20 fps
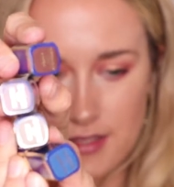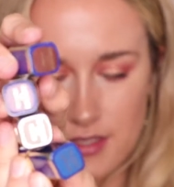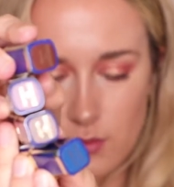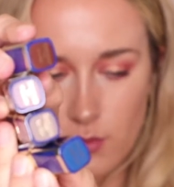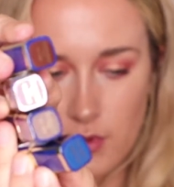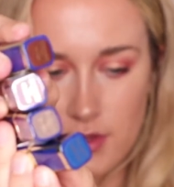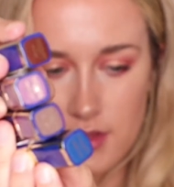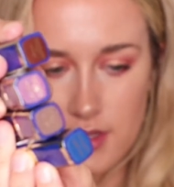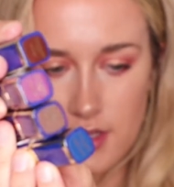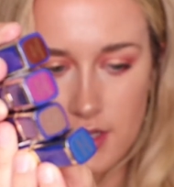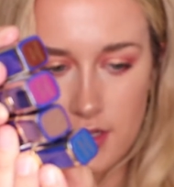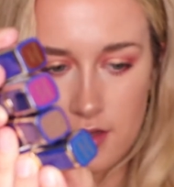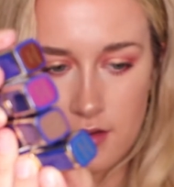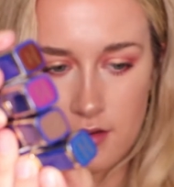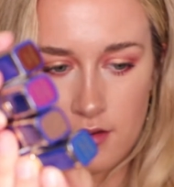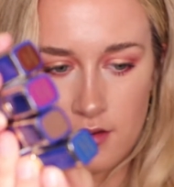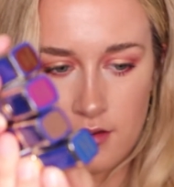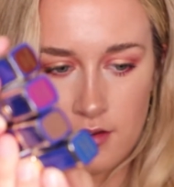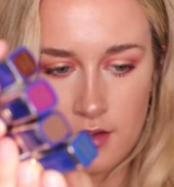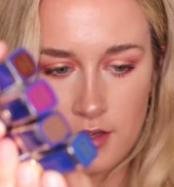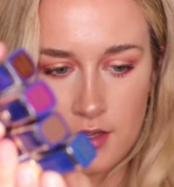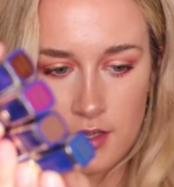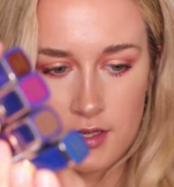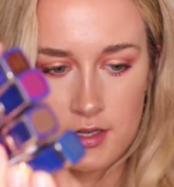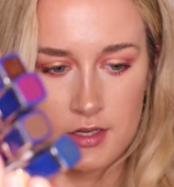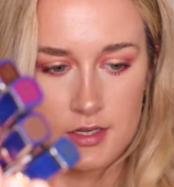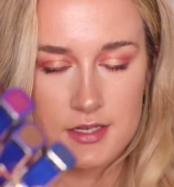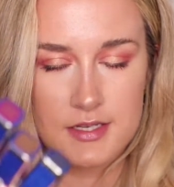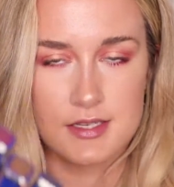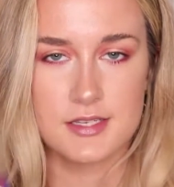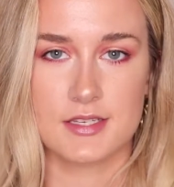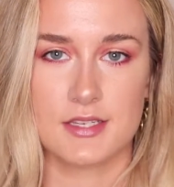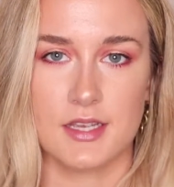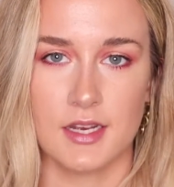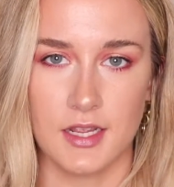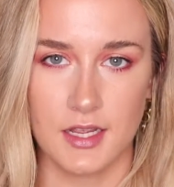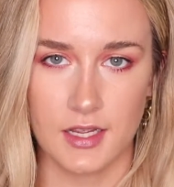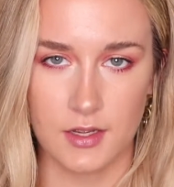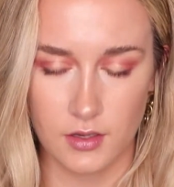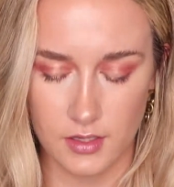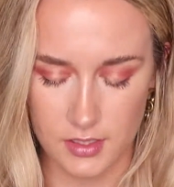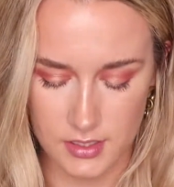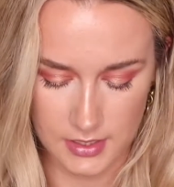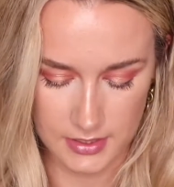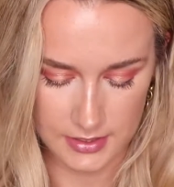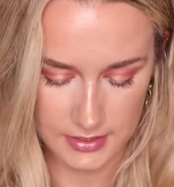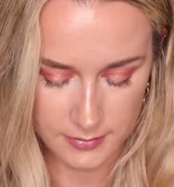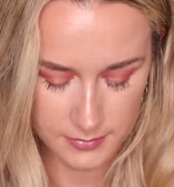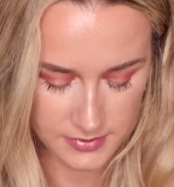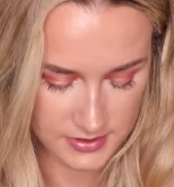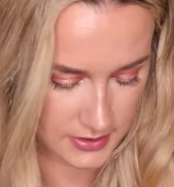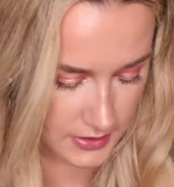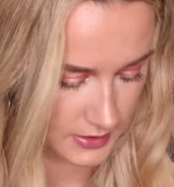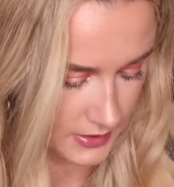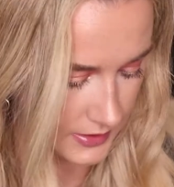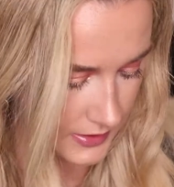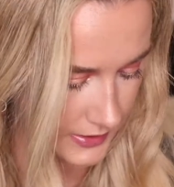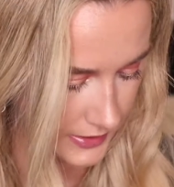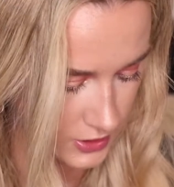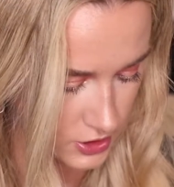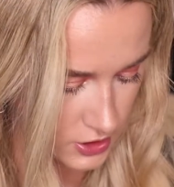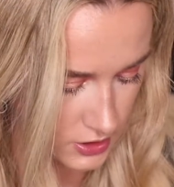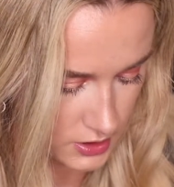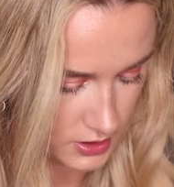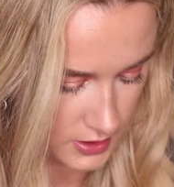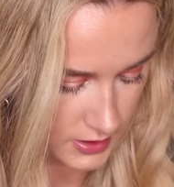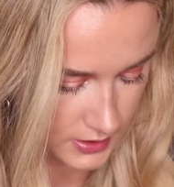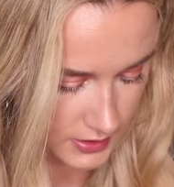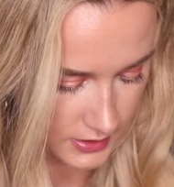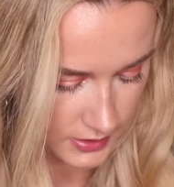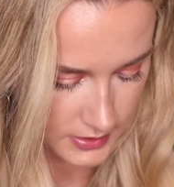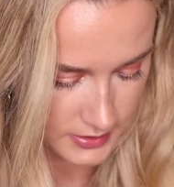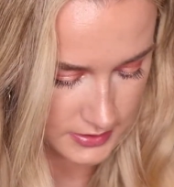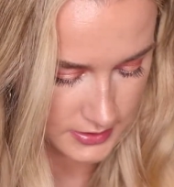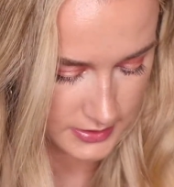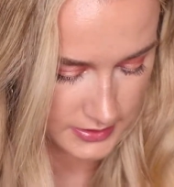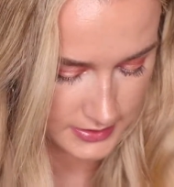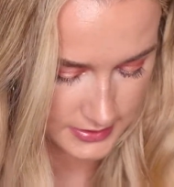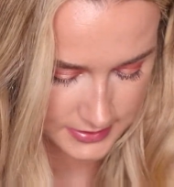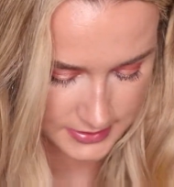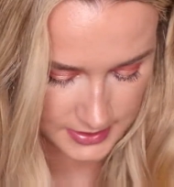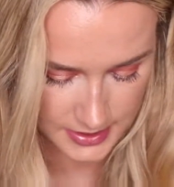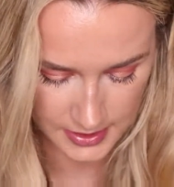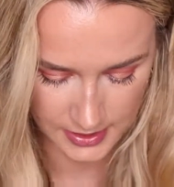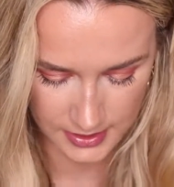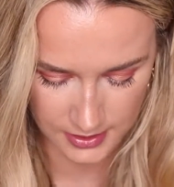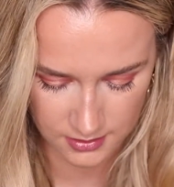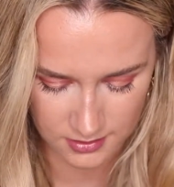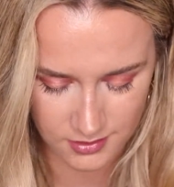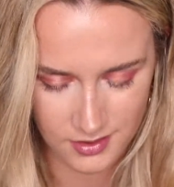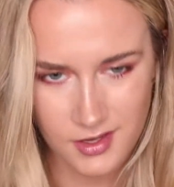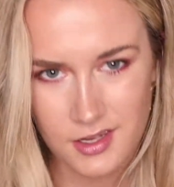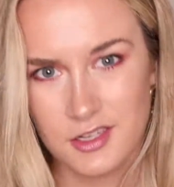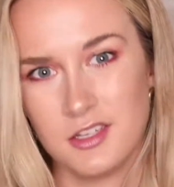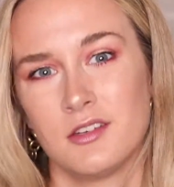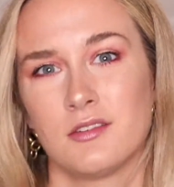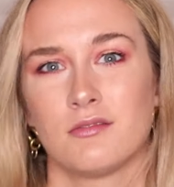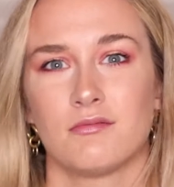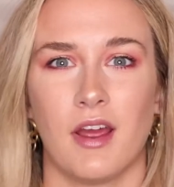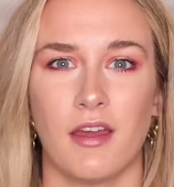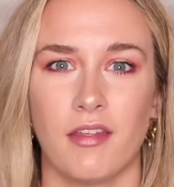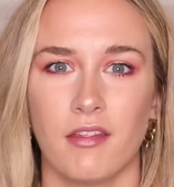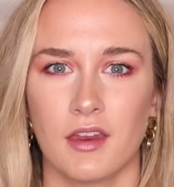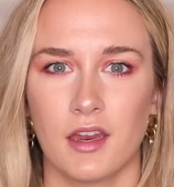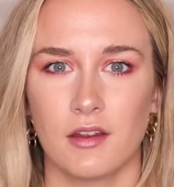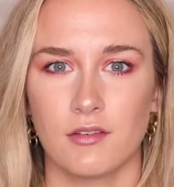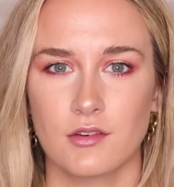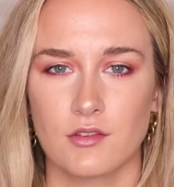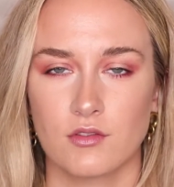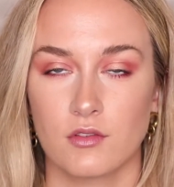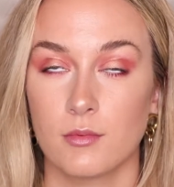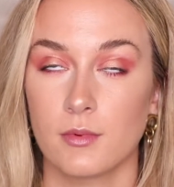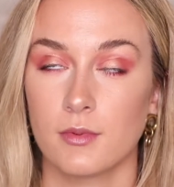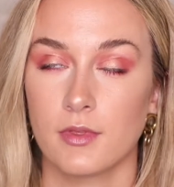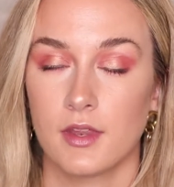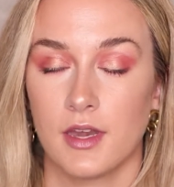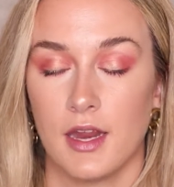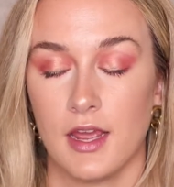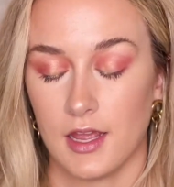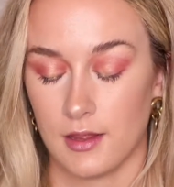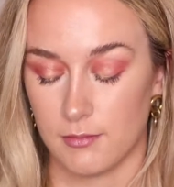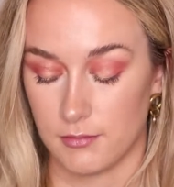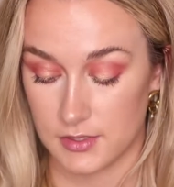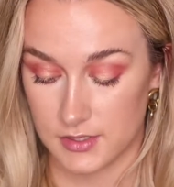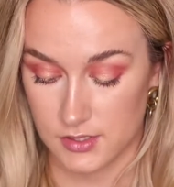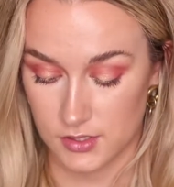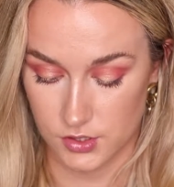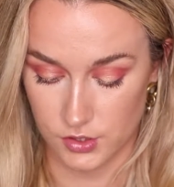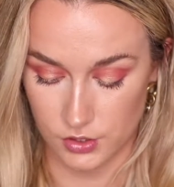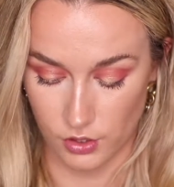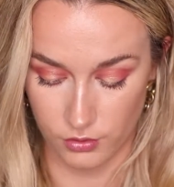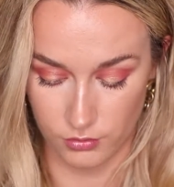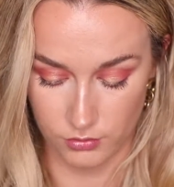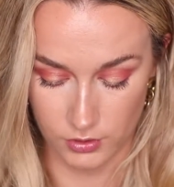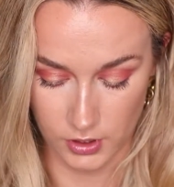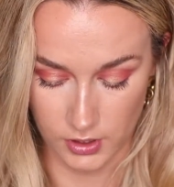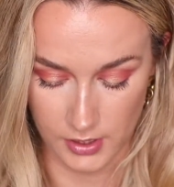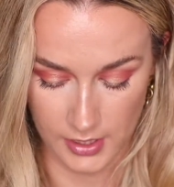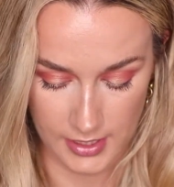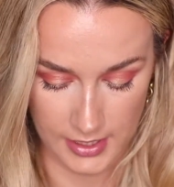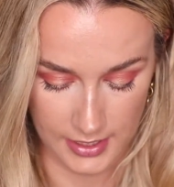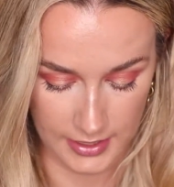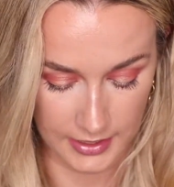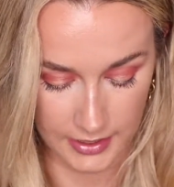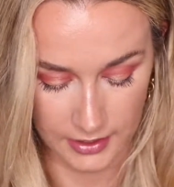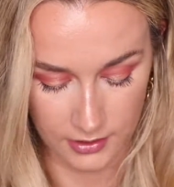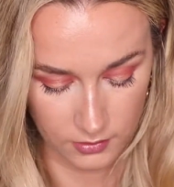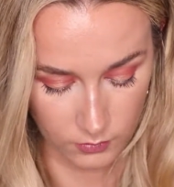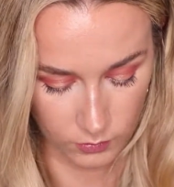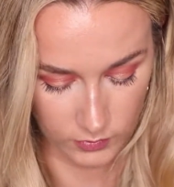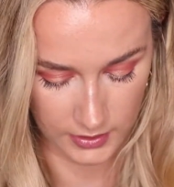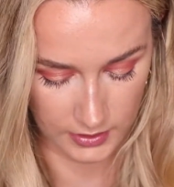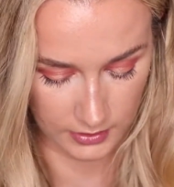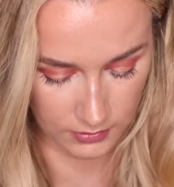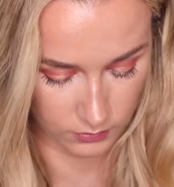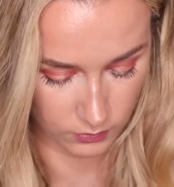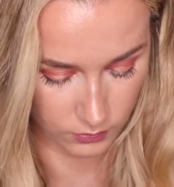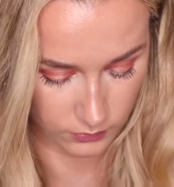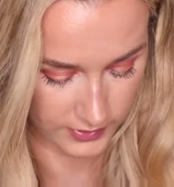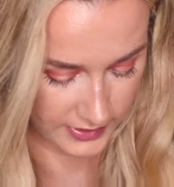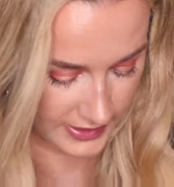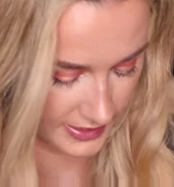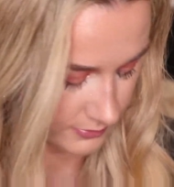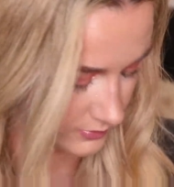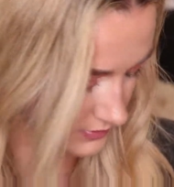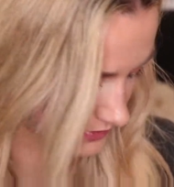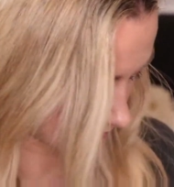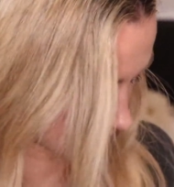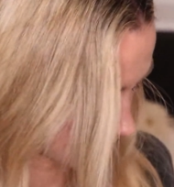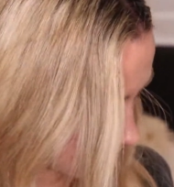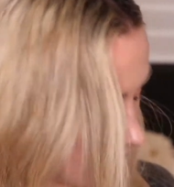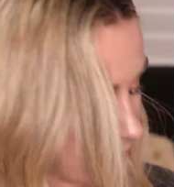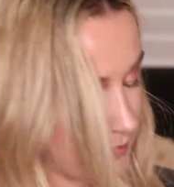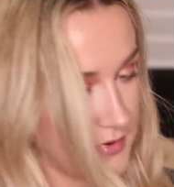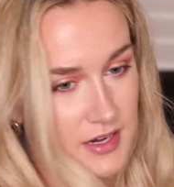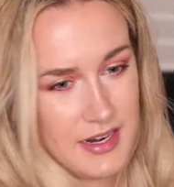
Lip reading: So when they're sitting in your lipstick collection, you can easily see rather than having to remember the name. It's so good. I hate it when all the labels are the same.